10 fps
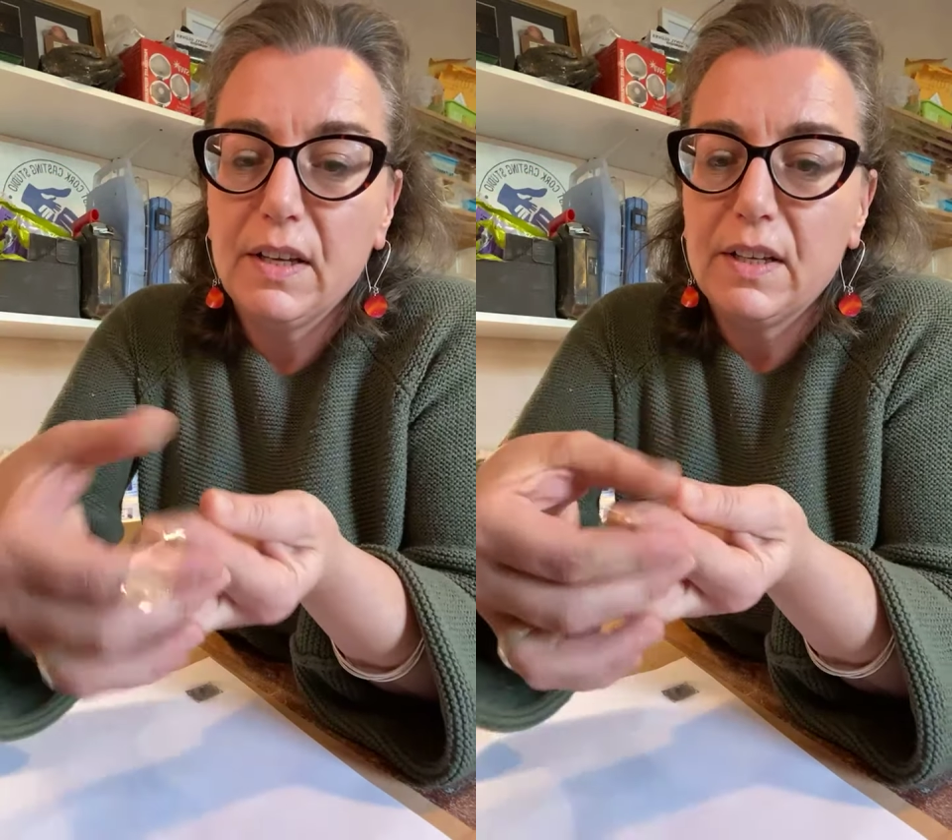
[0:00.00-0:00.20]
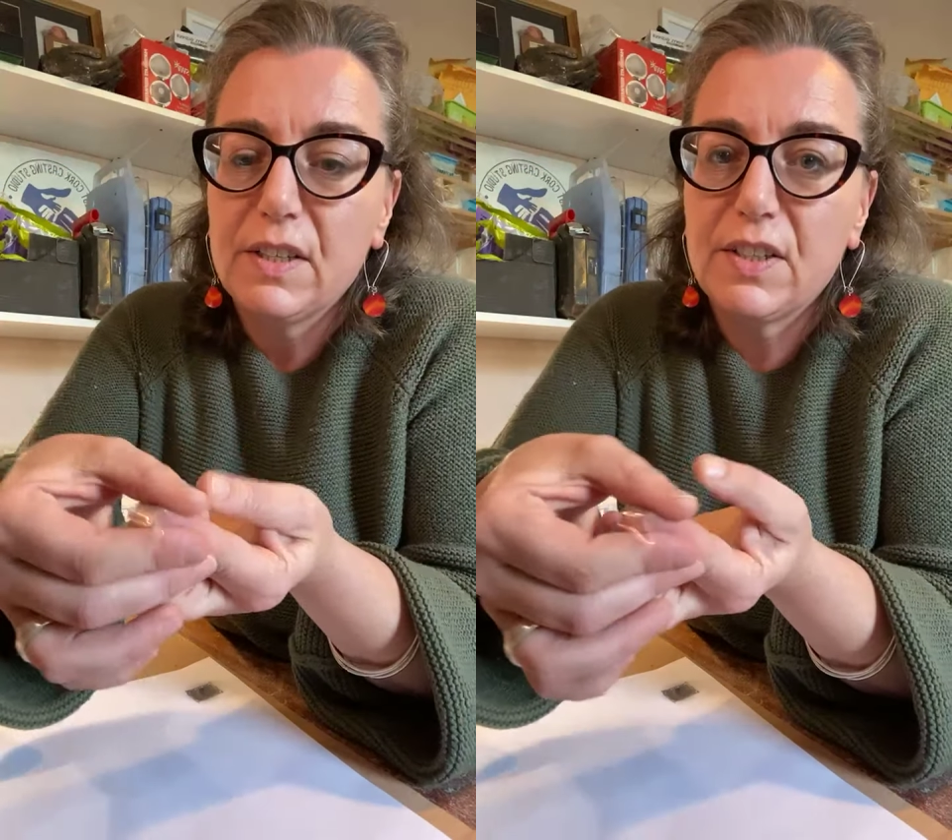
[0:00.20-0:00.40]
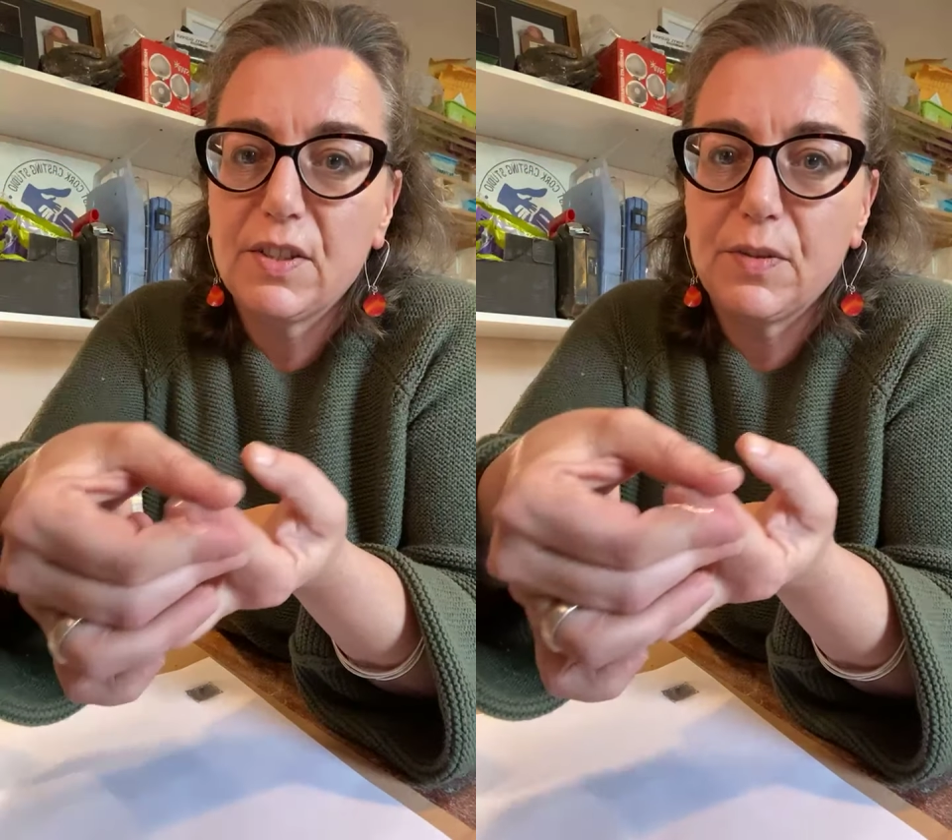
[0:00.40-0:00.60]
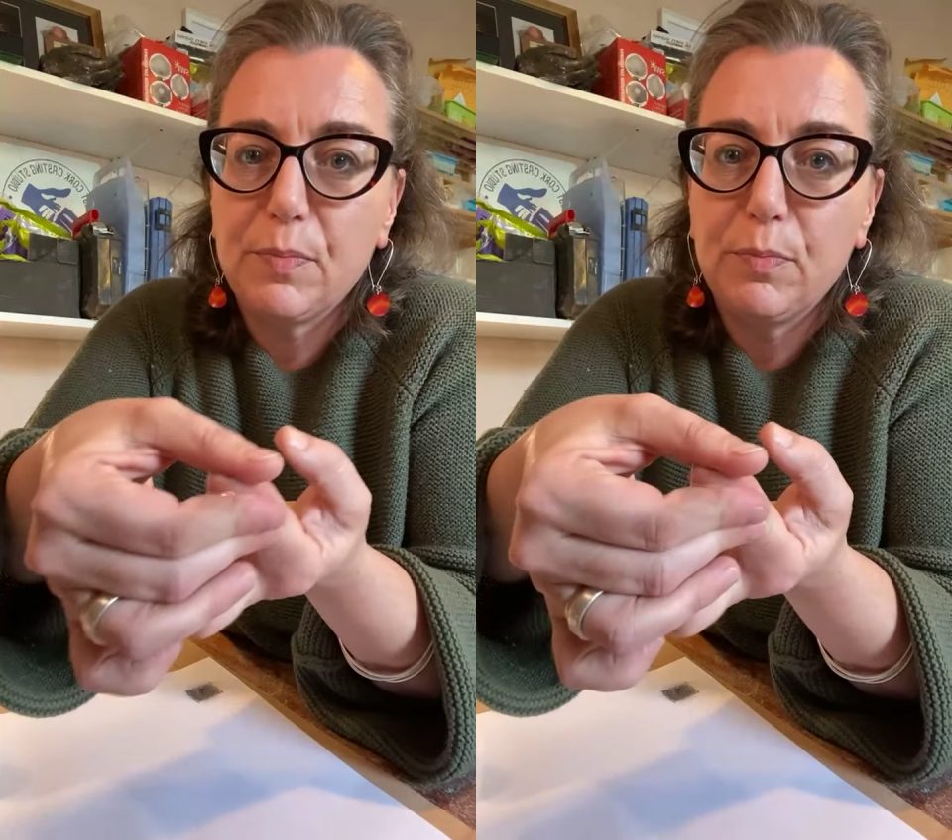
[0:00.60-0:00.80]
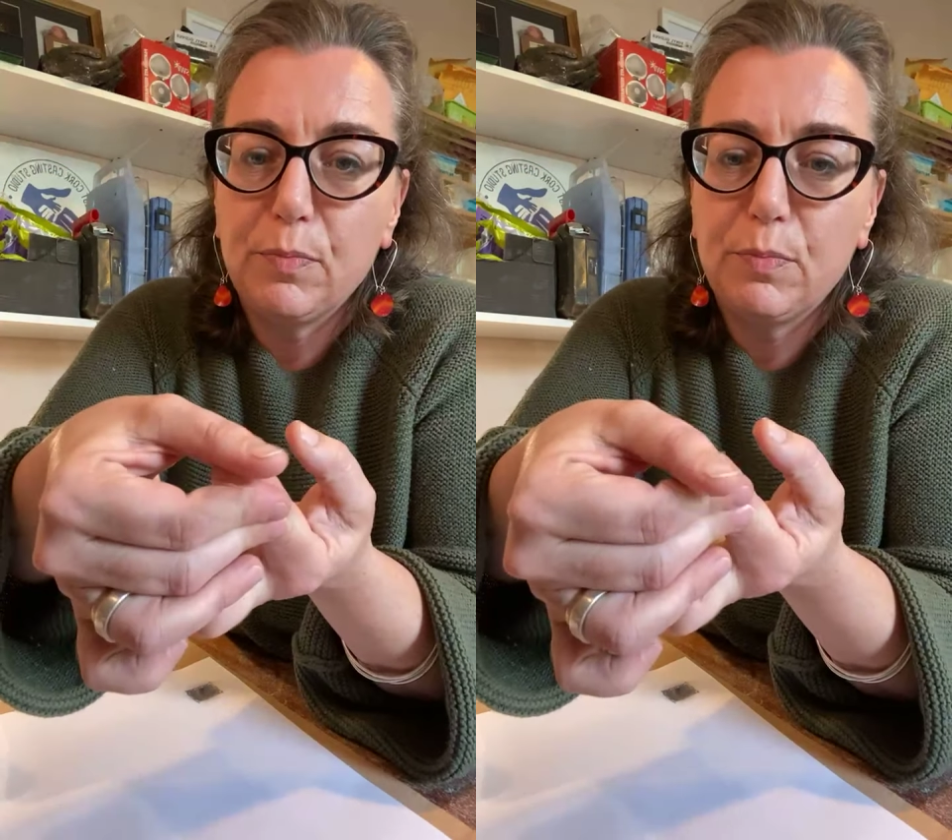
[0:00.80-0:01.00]

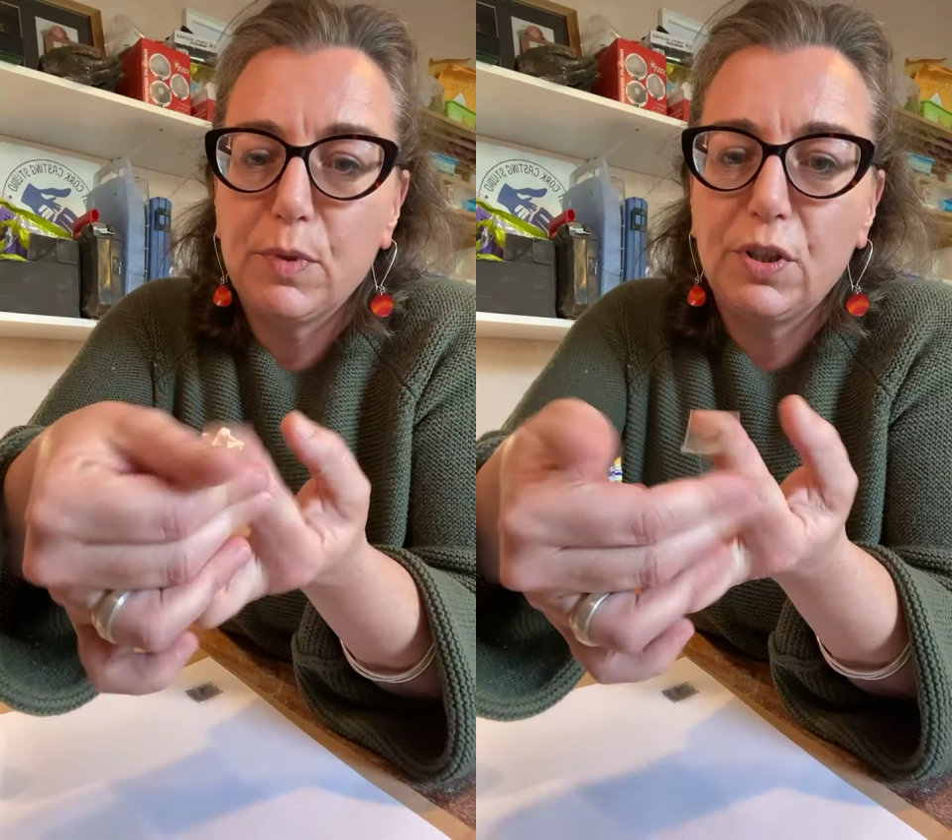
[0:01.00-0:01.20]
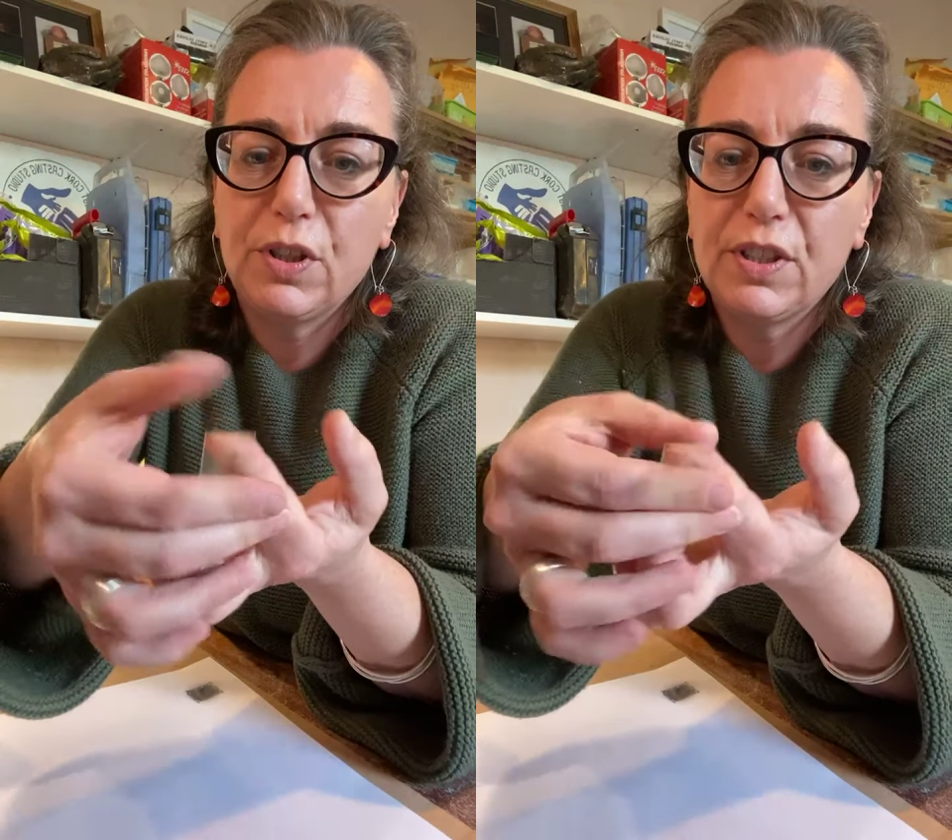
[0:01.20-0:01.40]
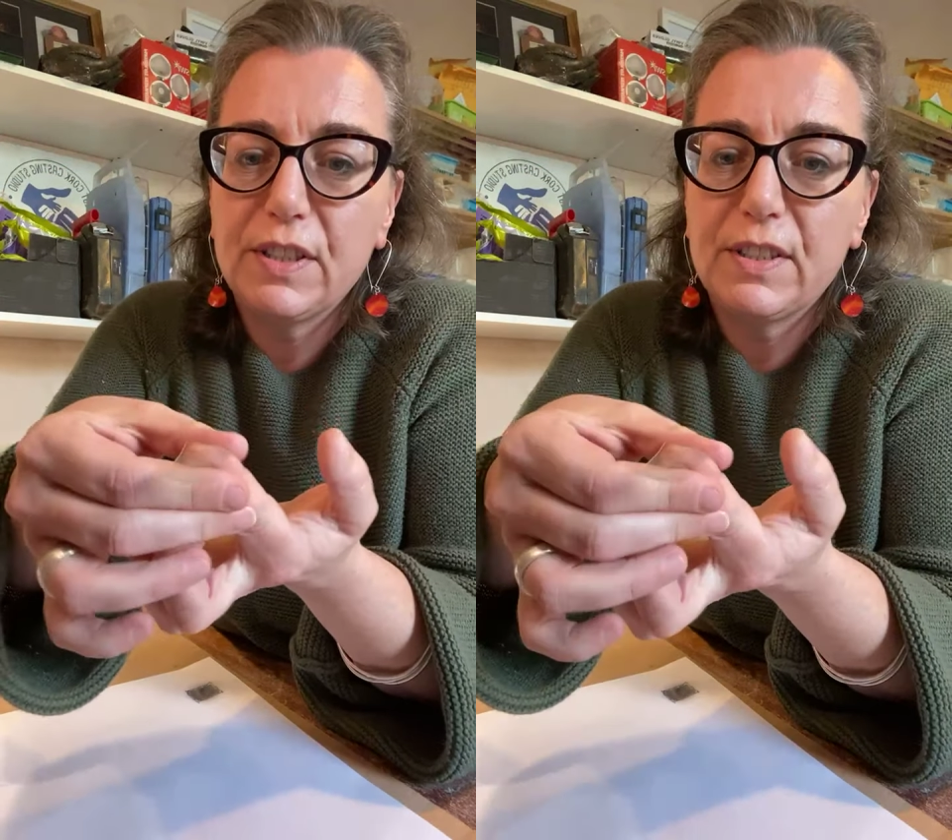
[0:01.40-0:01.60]
smush it and